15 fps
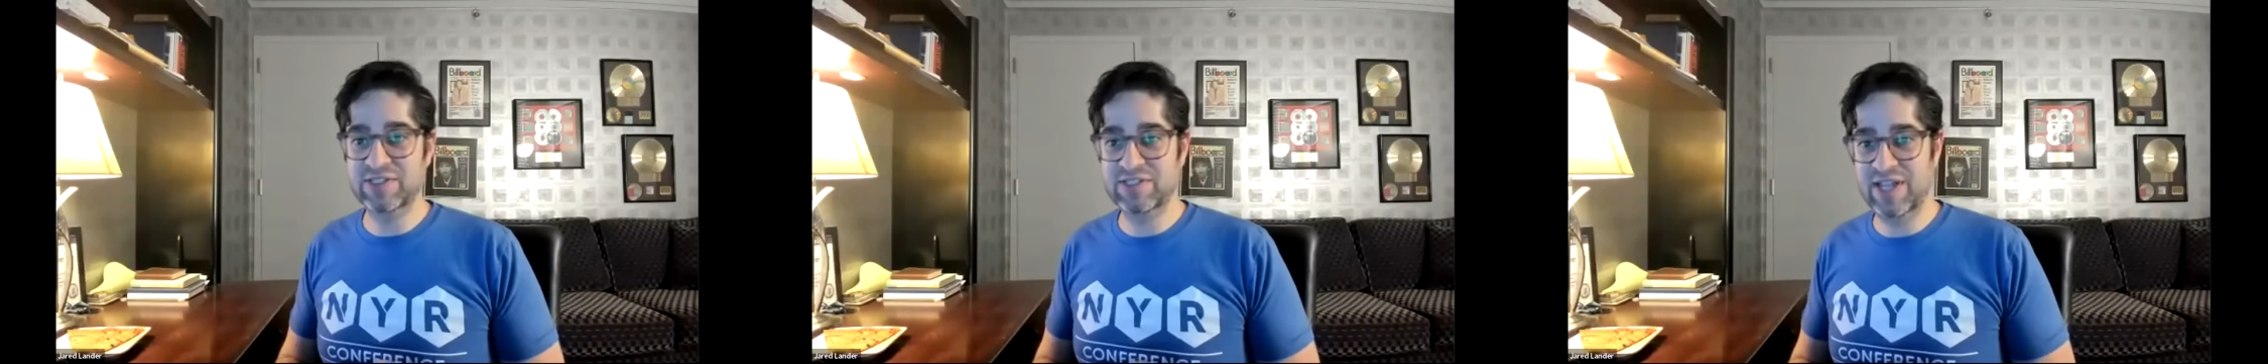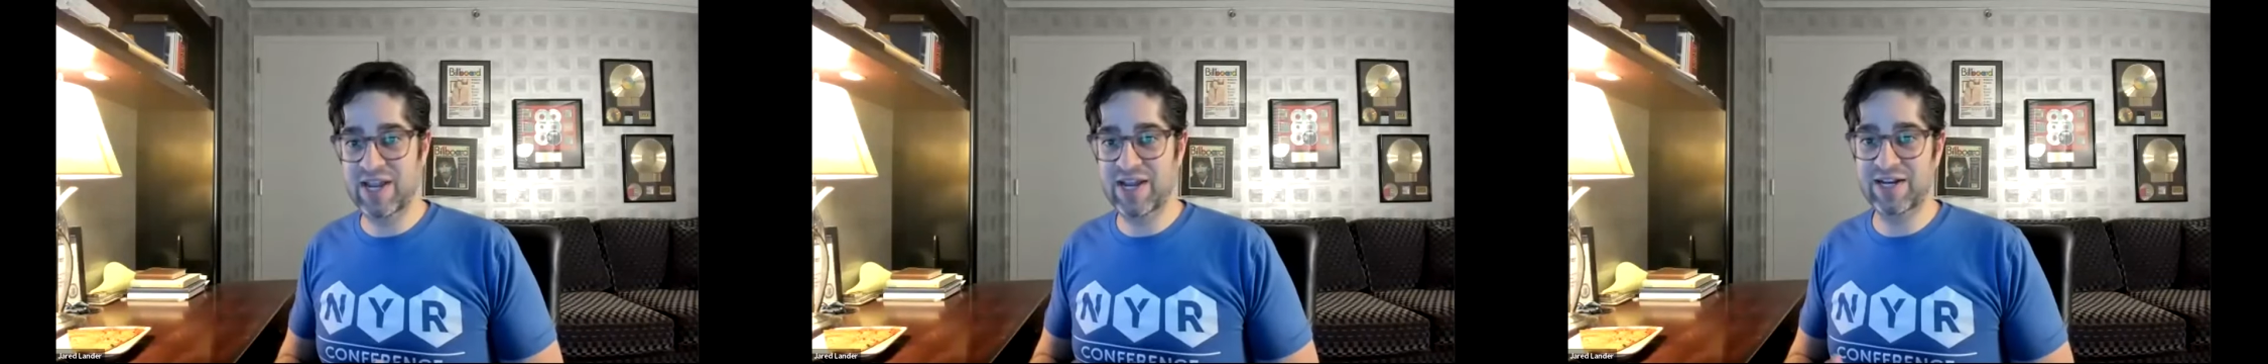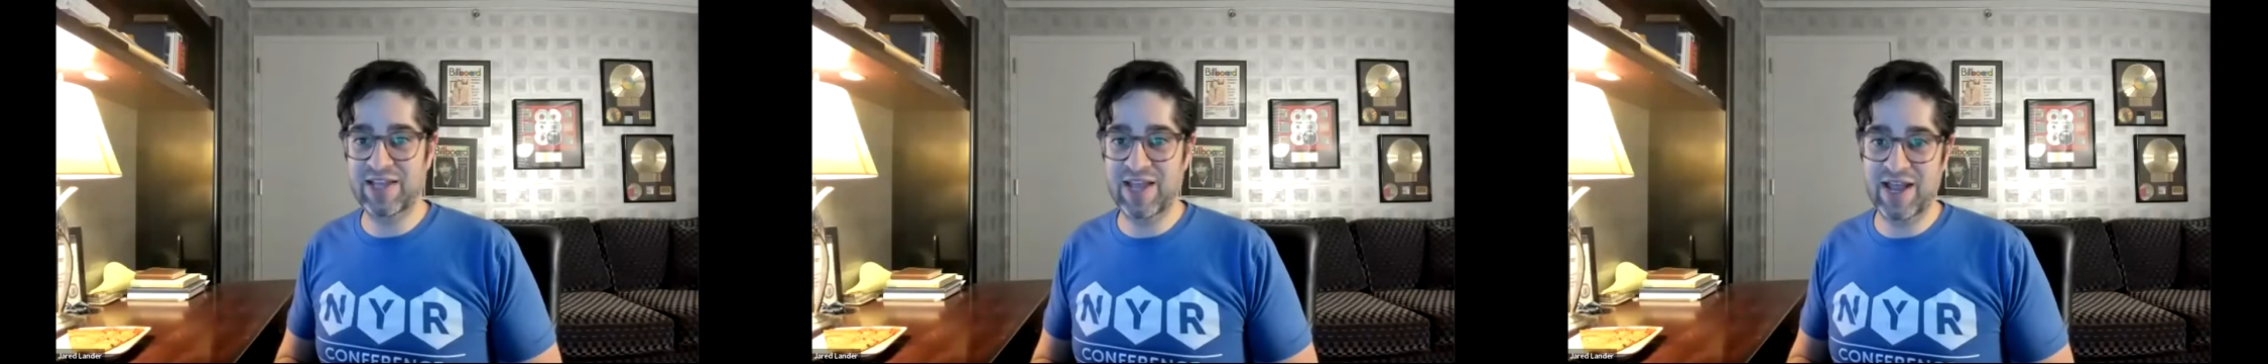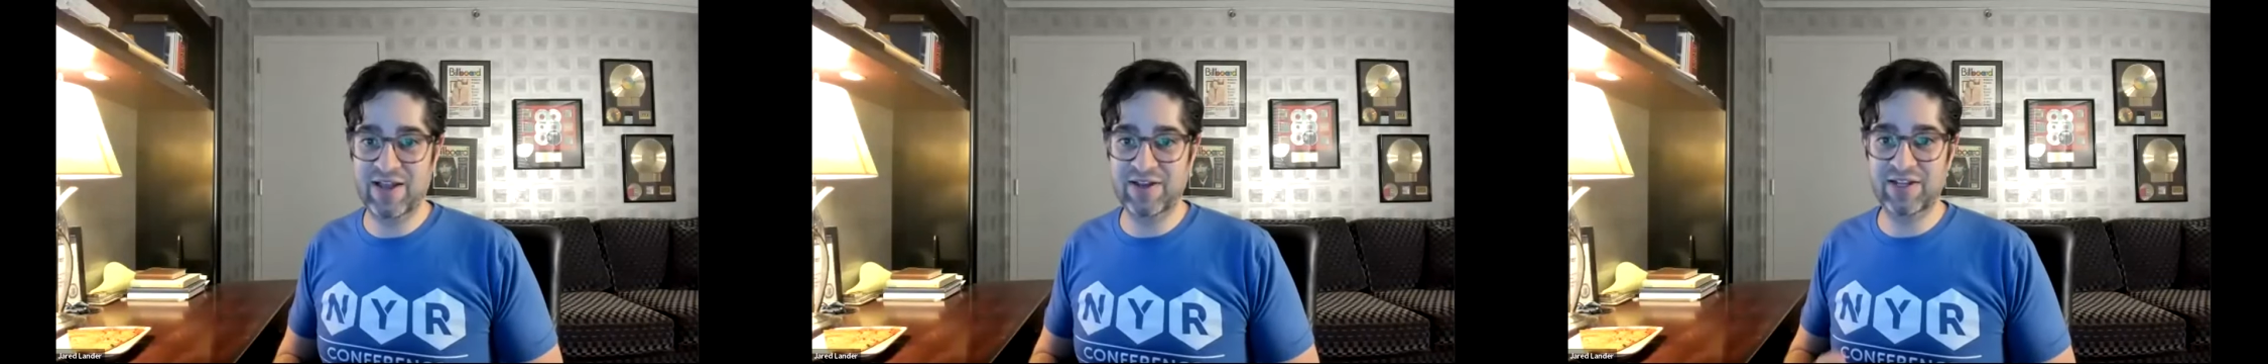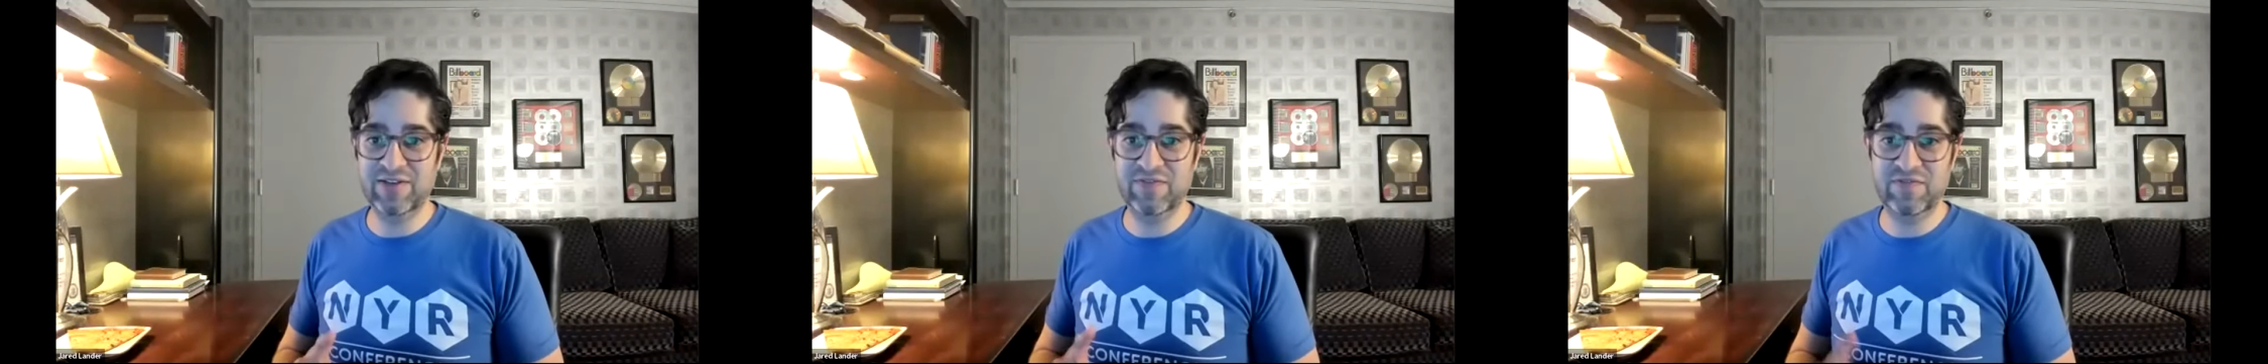state,
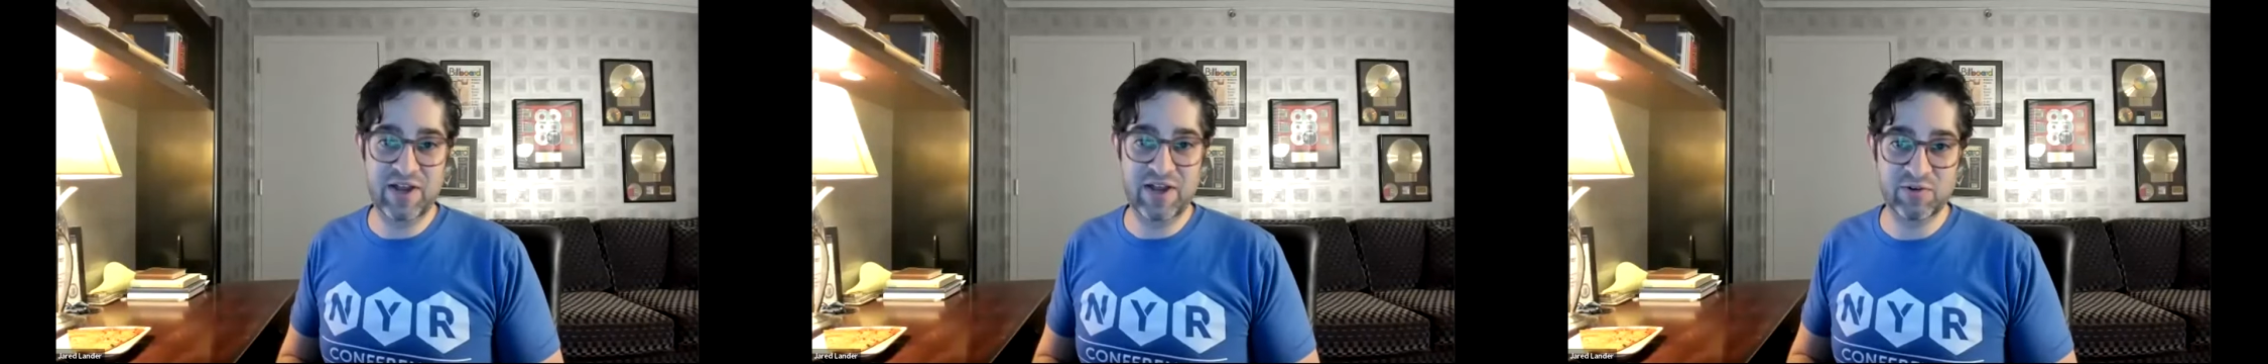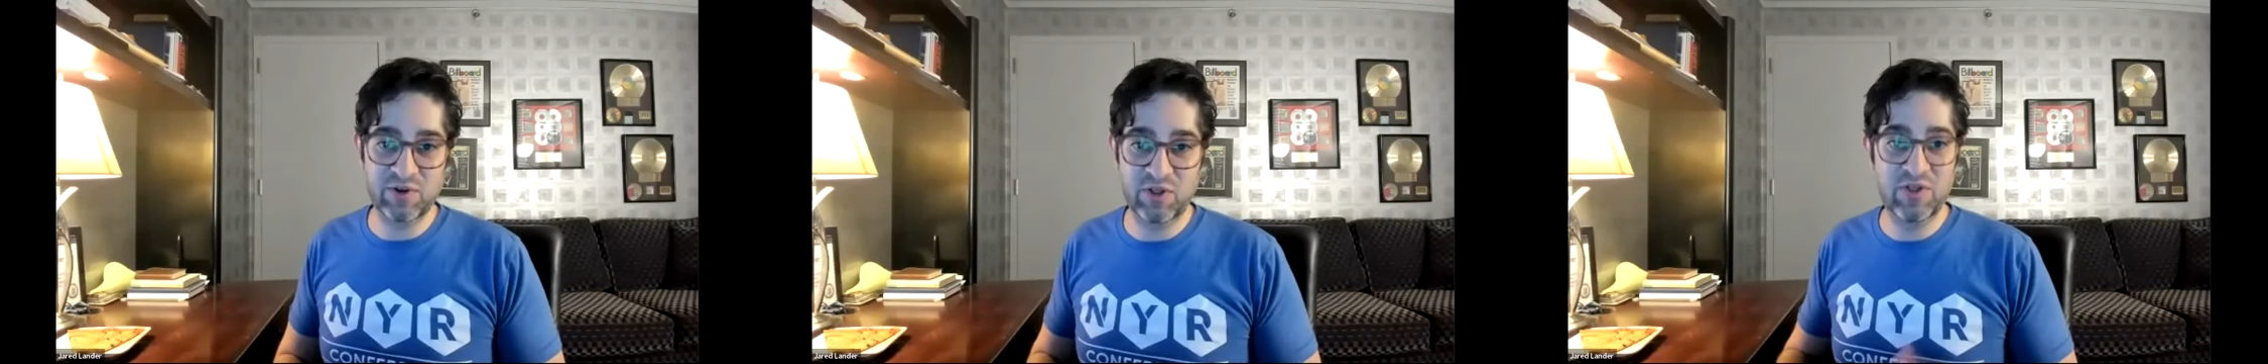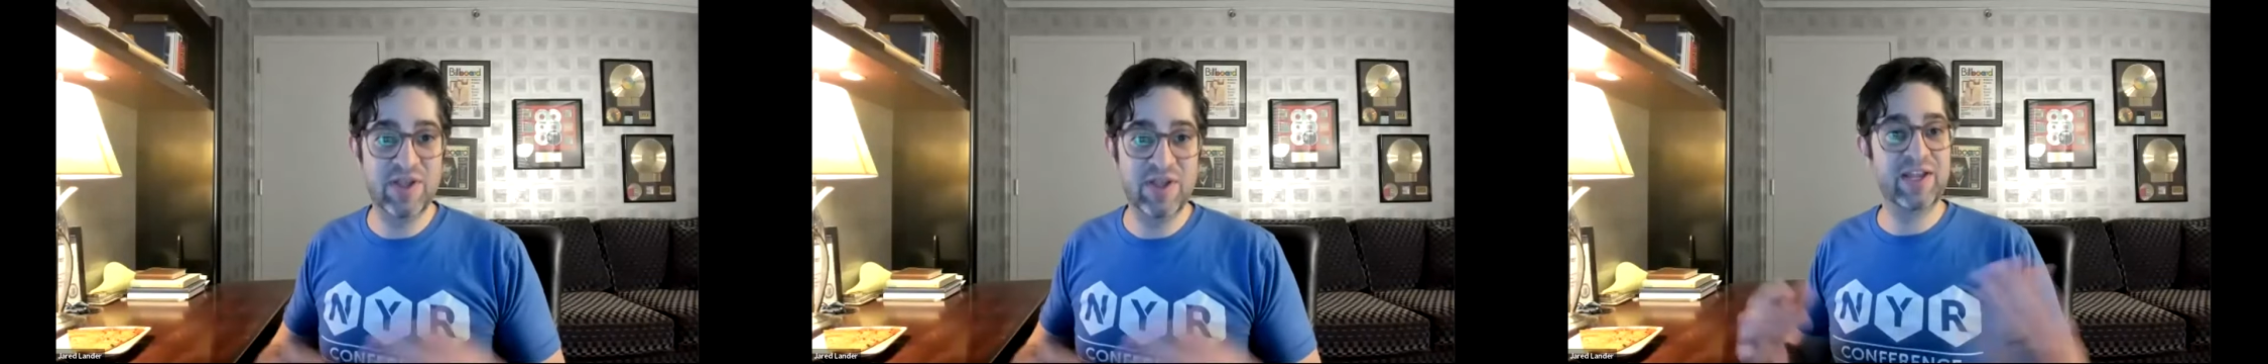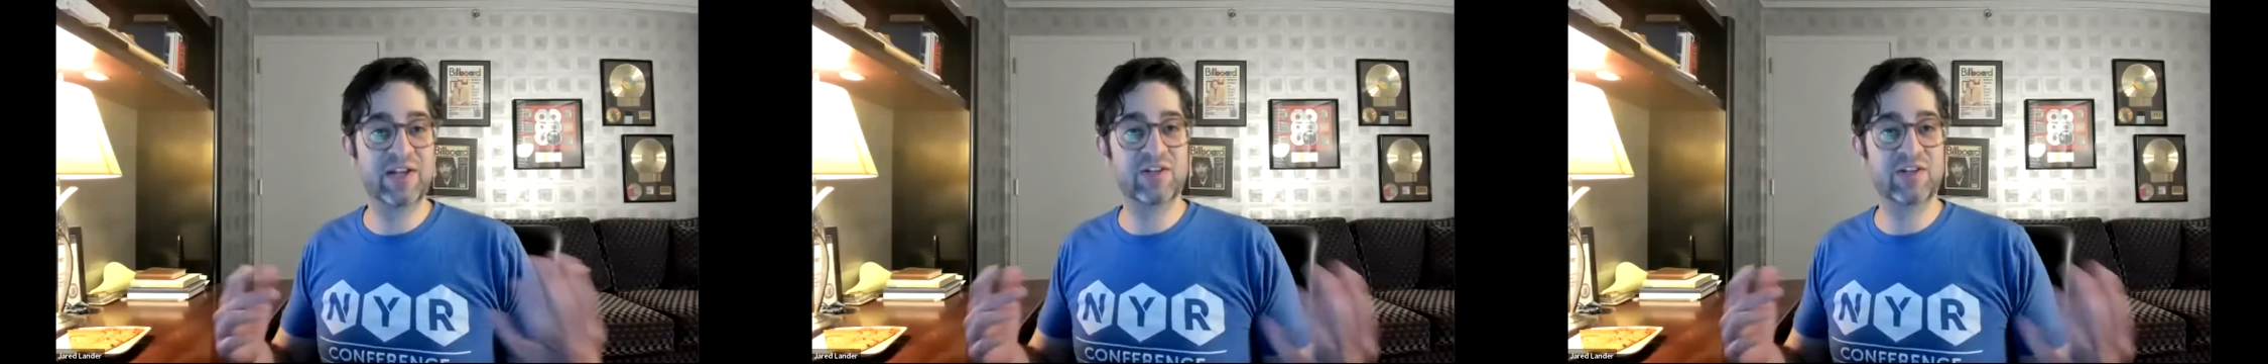county, federal,